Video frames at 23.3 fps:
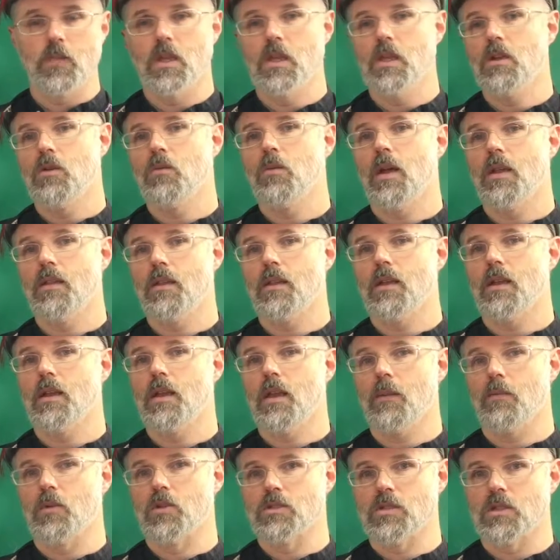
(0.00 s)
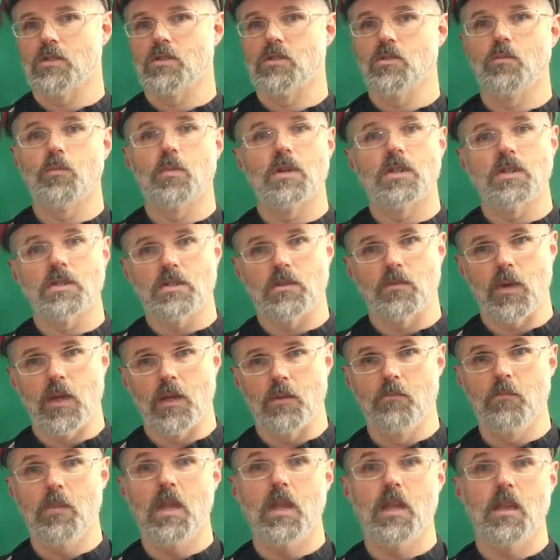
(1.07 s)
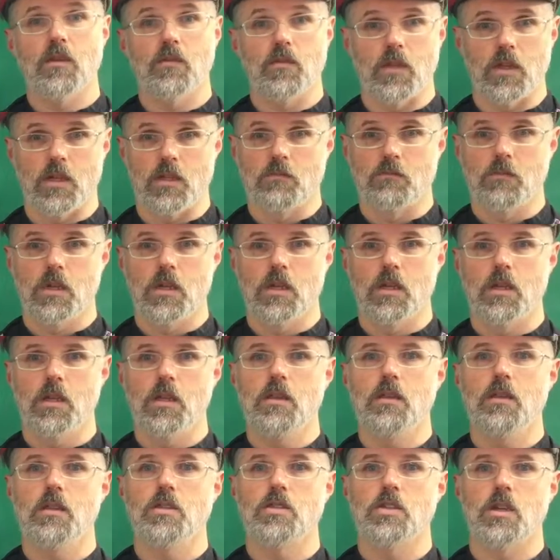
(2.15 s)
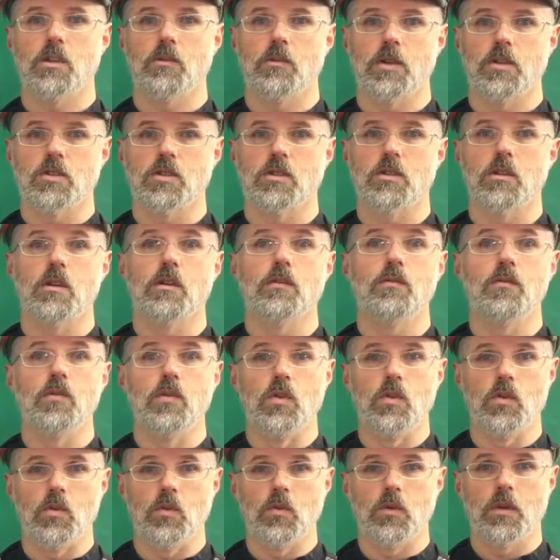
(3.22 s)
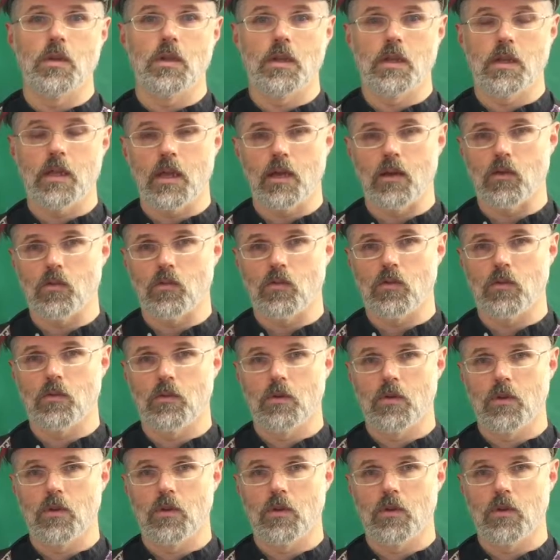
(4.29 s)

in a way that enables us to participate meaningfully in the generation of new nows.